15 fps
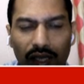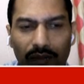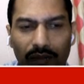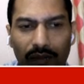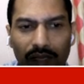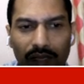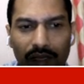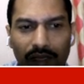
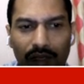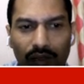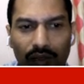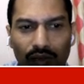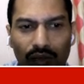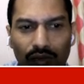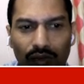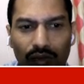be
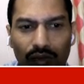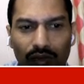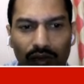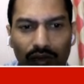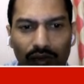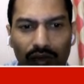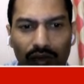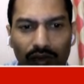
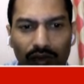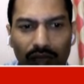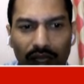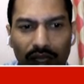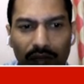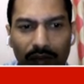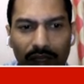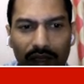
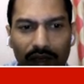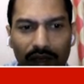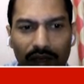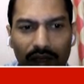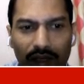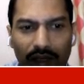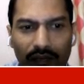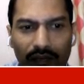can be,
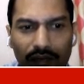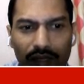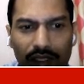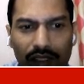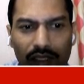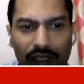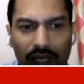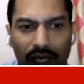if it is
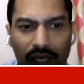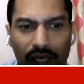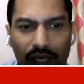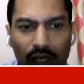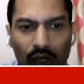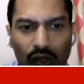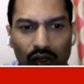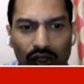like a
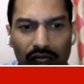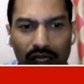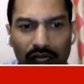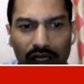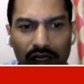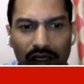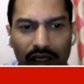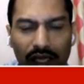
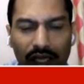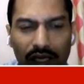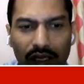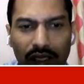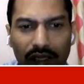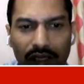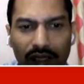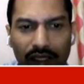constant, then
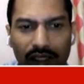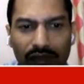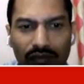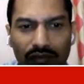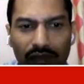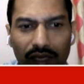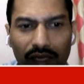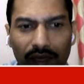in this
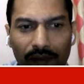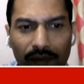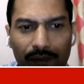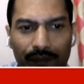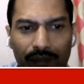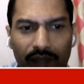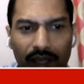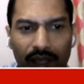way
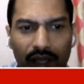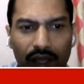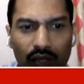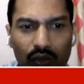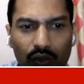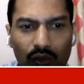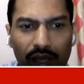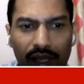
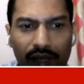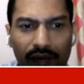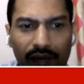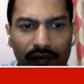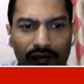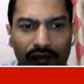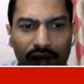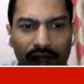you can
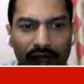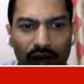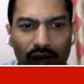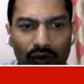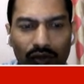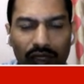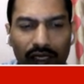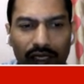find
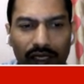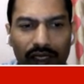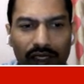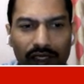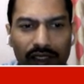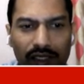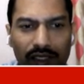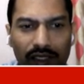out the
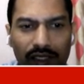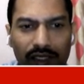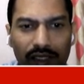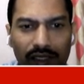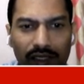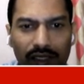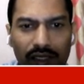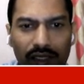energy
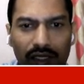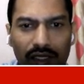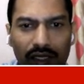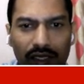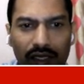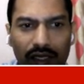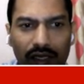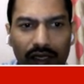
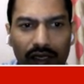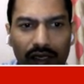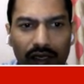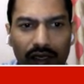uh,